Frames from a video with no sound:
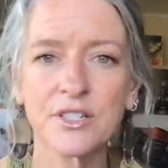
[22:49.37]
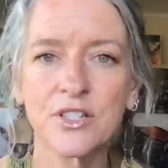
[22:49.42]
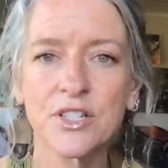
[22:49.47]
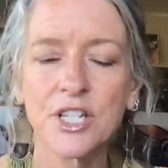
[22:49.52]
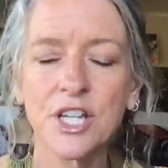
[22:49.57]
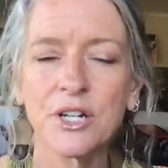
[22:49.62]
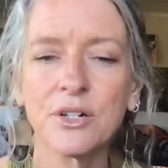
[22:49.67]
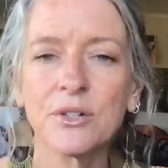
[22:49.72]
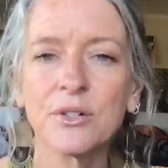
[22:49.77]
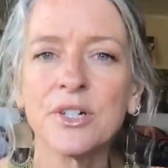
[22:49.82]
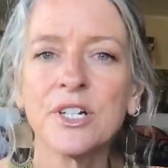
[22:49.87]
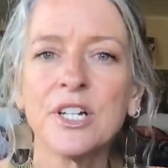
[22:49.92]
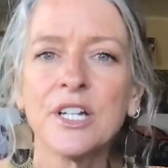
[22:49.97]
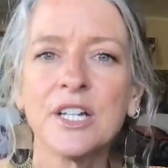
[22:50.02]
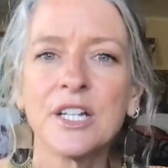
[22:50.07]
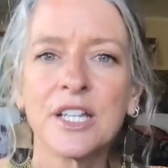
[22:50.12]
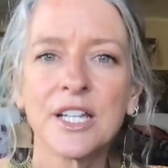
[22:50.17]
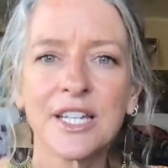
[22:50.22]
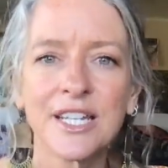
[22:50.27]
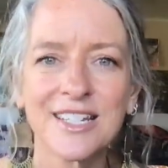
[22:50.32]
So,
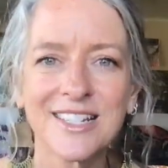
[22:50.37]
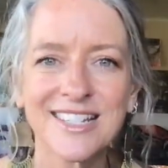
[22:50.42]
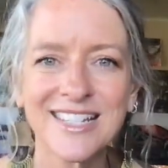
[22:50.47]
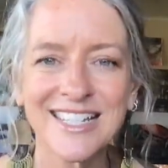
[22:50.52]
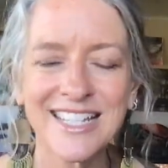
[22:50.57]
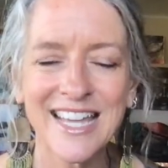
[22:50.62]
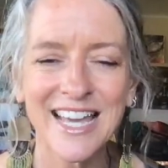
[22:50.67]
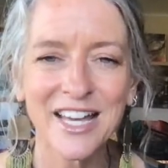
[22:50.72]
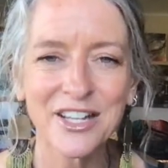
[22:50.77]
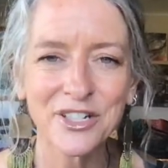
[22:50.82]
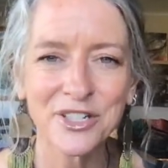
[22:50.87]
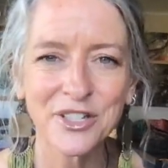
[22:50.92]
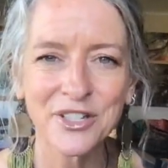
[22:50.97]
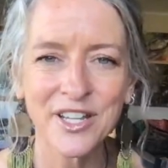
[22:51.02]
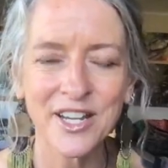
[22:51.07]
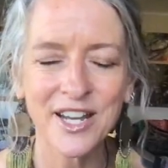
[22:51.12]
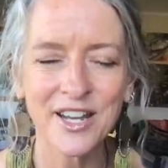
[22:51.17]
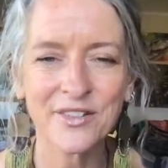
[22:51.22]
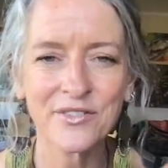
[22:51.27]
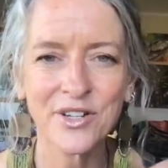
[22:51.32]
like in Seattle,
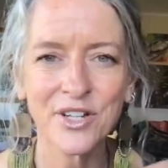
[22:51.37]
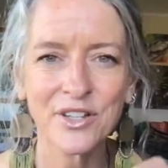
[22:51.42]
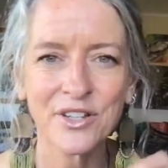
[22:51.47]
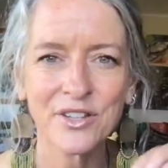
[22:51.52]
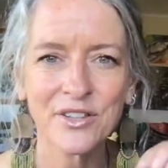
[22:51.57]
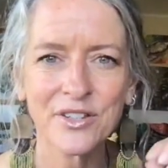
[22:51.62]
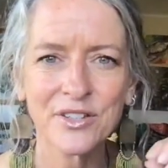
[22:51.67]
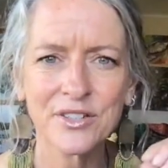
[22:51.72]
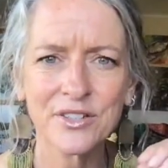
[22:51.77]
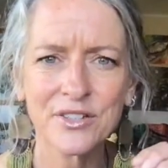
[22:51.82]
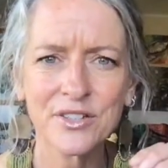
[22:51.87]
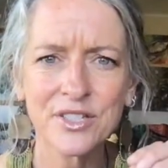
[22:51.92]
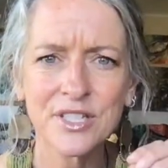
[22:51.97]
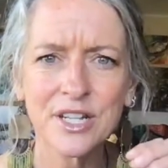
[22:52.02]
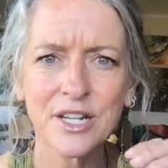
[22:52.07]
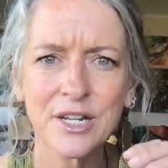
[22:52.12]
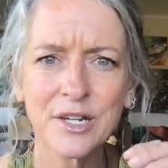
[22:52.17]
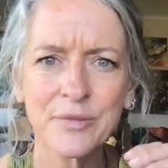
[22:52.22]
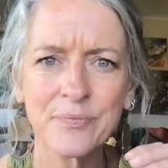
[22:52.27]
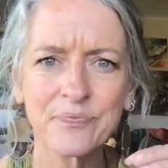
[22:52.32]
they have all those
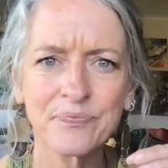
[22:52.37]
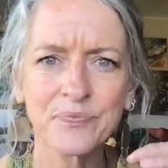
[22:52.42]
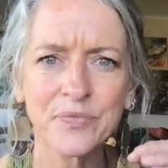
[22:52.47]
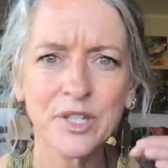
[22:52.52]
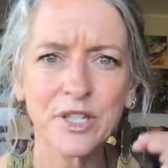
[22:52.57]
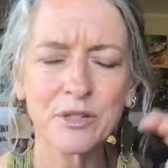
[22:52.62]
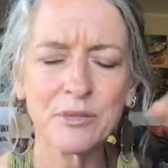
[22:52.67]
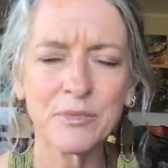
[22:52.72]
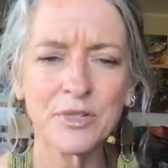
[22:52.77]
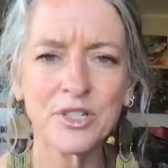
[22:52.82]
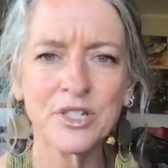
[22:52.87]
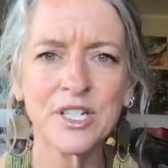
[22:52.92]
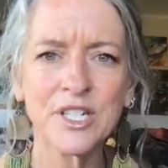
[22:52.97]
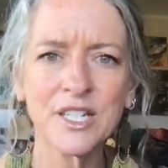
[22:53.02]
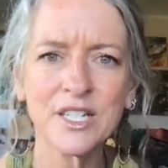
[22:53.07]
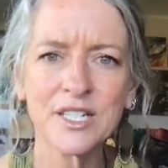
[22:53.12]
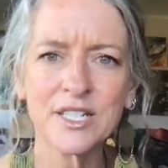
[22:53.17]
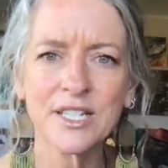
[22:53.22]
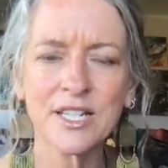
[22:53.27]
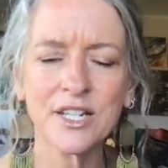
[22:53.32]
um,
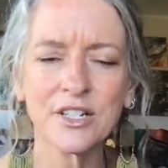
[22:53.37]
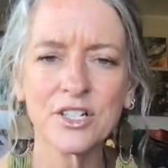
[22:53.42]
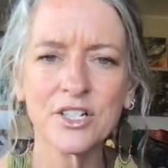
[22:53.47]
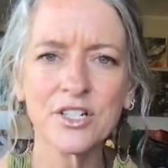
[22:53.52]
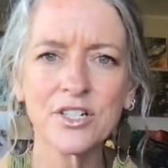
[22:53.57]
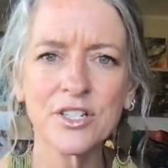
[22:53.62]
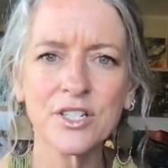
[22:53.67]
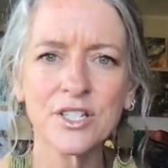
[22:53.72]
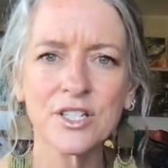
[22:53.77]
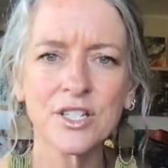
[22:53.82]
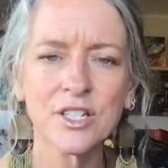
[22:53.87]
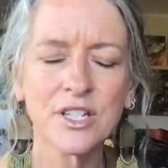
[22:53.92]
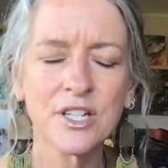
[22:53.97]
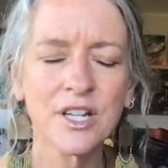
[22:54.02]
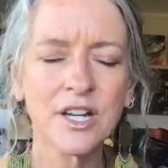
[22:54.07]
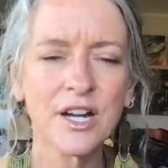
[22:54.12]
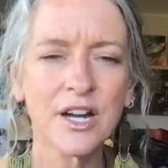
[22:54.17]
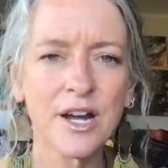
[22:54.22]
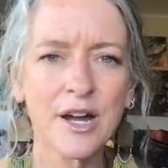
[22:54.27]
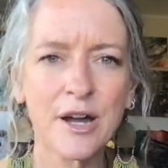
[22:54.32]
community centers
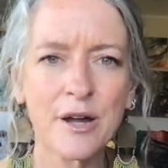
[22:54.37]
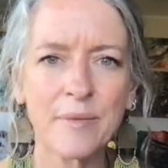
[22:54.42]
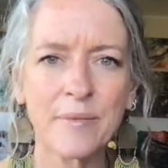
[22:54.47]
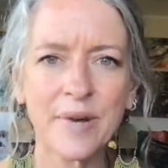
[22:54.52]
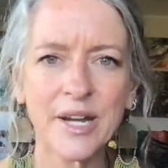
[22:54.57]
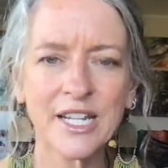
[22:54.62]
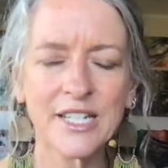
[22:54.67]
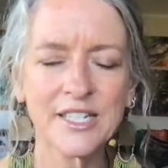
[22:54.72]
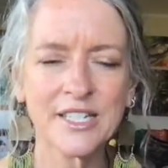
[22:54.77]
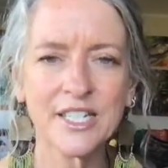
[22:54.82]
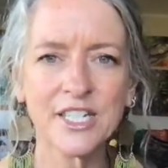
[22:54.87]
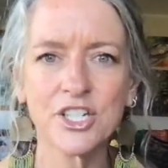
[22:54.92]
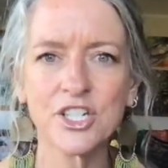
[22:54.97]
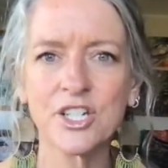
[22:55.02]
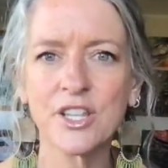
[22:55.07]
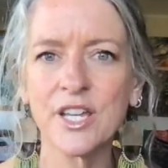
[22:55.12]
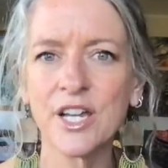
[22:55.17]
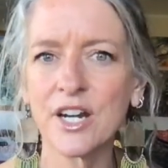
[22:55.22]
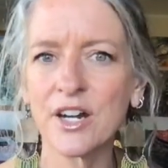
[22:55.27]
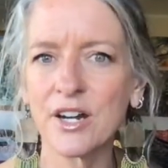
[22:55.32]
um, I teach
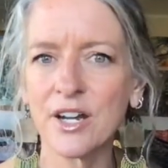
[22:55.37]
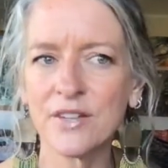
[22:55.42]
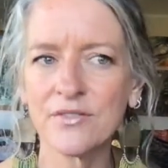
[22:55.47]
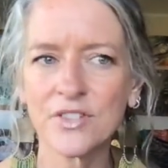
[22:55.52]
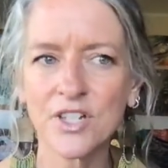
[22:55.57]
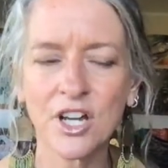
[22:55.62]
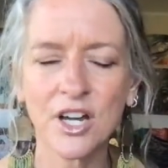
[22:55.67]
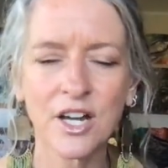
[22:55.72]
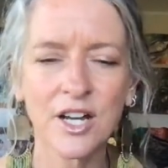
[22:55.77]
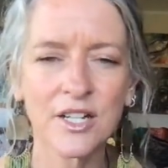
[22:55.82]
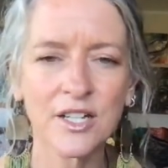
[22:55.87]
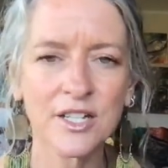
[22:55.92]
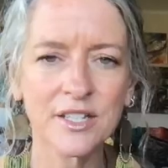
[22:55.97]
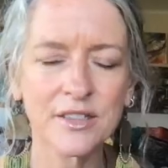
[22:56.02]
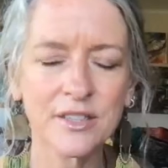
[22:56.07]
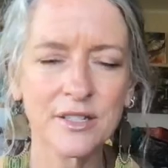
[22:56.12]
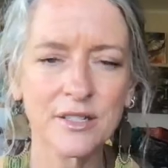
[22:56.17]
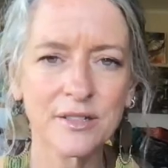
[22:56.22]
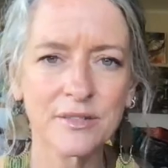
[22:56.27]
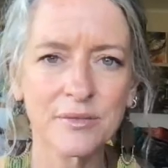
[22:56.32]
there. I've taught at
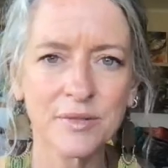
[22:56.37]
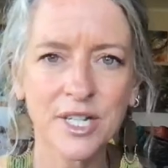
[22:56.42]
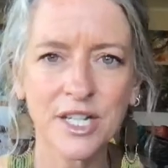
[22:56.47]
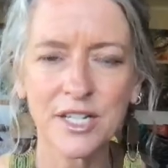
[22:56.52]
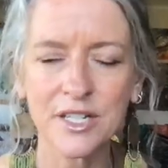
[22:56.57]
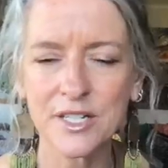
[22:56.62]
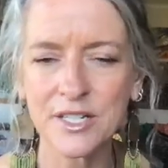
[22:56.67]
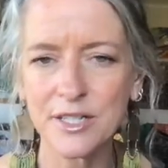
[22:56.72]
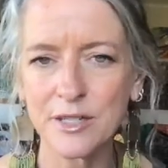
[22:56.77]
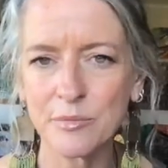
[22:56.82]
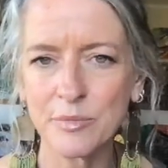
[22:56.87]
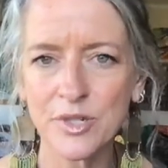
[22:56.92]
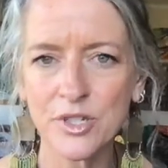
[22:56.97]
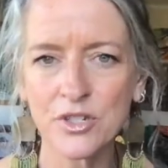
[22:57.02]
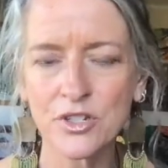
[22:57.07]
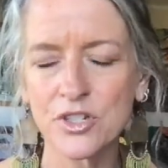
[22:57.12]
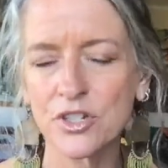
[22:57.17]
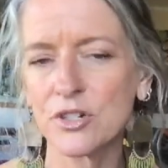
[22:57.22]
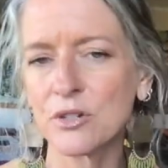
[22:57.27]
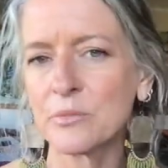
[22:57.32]
the kind of sip and
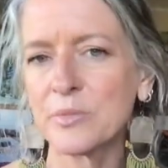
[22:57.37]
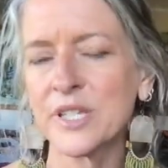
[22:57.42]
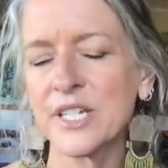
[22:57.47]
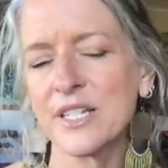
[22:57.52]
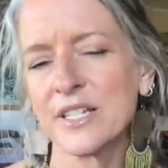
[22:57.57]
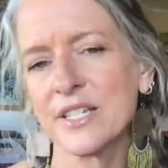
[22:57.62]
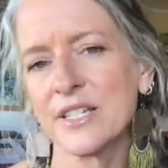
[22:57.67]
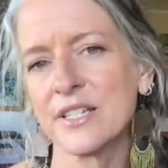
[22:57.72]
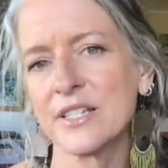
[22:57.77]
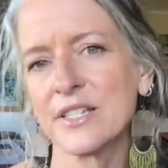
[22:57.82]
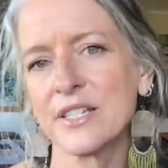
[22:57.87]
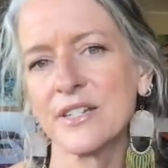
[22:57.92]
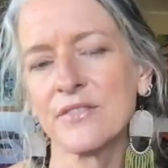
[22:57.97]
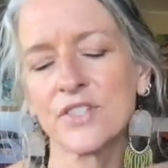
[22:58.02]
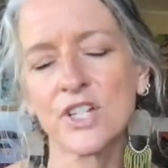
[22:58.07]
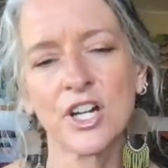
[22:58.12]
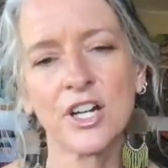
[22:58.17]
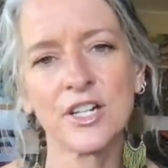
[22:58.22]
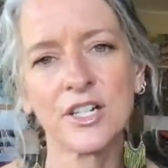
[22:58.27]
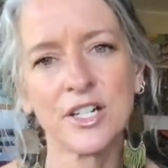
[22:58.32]
stroke places. I've
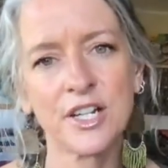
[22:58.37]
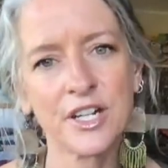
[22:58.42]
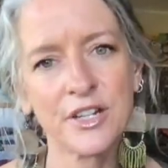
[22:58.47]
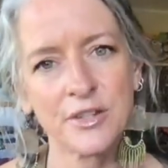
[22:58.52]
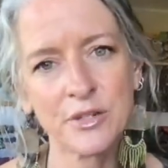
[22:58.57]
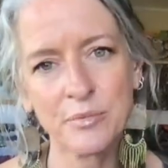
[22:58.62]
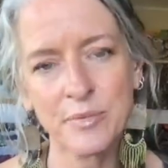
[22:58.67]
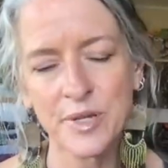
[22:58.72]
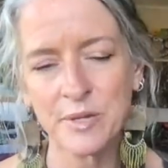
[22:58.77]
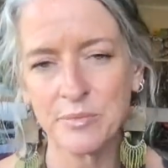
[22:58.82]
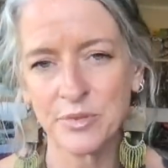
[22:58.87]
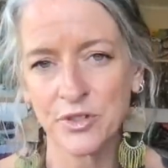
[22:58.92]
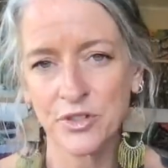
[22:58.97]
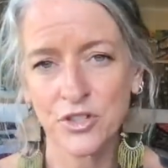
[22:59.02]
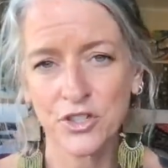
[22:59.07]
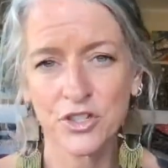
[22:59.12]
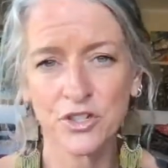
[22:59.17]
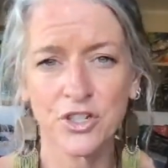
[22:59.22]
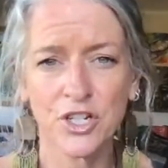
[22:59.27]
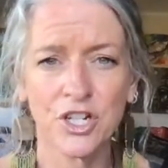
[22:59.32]
taught at other people's
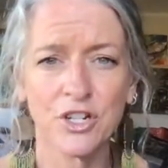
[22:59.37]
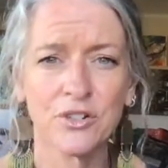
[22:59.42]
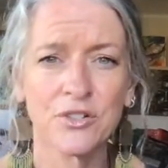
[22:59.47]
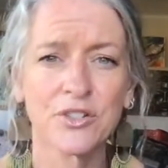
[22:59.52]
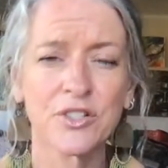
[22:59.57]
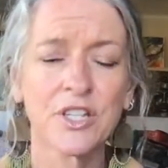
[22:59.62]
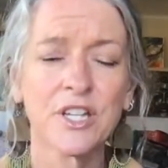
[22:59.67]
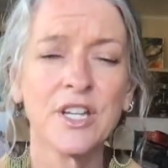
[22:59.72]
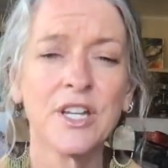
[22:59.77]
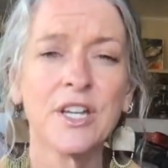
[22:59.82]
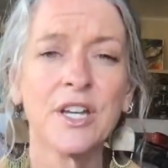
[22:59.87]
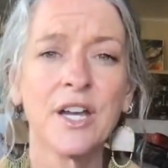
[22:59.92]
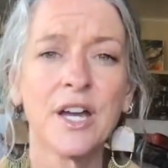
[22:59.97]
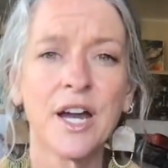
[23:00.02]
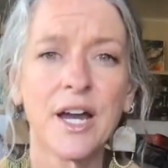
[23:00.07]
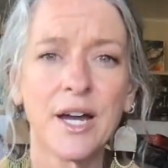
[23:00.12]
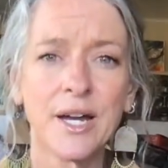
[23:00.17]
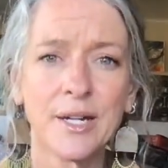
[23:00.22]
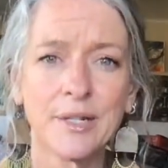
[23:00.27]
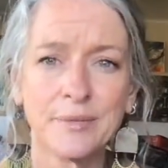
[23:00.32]
studios.
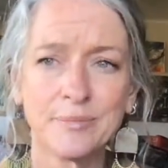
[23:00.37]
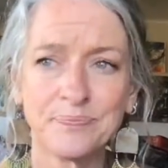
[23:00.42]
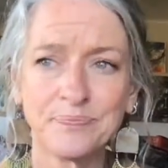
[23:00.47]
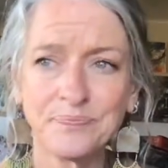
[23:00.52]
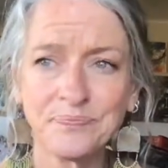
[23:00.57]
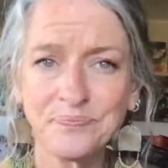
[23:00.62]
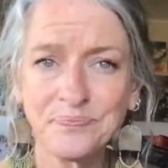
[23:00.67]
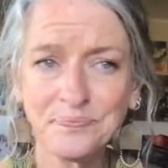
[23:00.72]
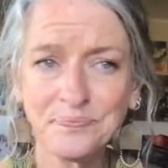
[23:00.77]
Um,